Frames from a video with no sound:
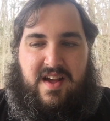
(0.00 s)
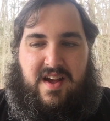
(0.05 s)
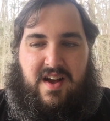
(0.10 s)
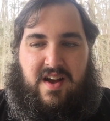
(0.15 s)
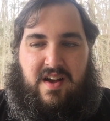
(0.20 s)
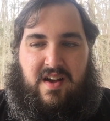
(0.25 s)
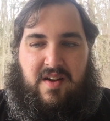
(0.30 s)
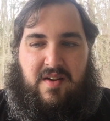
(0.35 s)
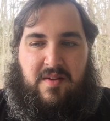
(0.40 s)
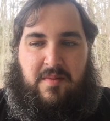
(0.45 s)

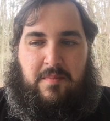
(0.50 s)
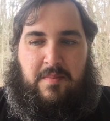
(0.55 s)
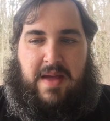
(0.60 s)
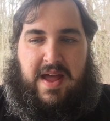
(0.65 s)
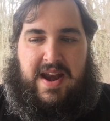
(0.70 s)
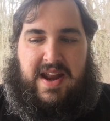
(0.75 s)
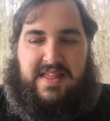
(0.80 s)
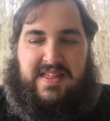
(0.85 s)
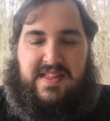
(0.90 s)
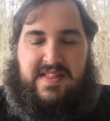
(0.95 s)
And
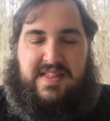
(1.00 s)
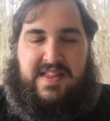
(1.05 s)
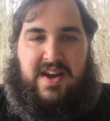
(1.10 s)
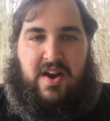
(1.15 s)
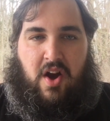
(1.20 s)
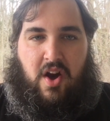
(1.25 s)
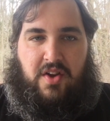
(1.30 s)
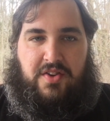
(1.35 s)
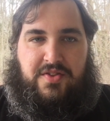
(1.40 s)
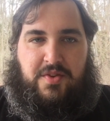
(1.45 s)
I think that it
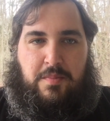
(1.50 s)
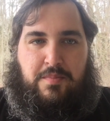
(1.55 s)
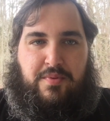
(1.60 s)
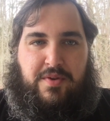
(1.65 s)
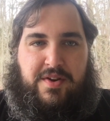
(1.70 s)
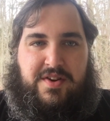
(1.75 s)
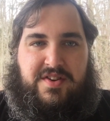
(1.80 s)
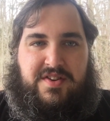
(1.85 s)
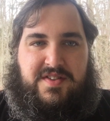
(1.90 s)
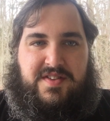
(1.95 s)
also
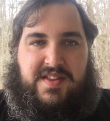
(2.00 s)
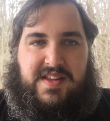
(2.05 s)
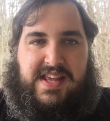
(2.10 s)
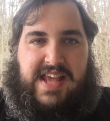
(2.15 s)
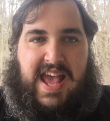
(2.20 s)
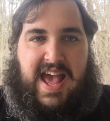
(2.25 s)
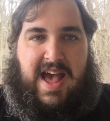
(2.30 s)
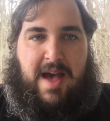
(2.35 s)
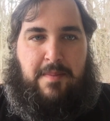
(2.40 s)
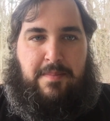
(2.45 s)
bridges the
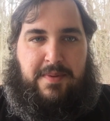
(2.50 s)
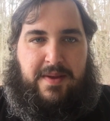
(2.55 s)
gap.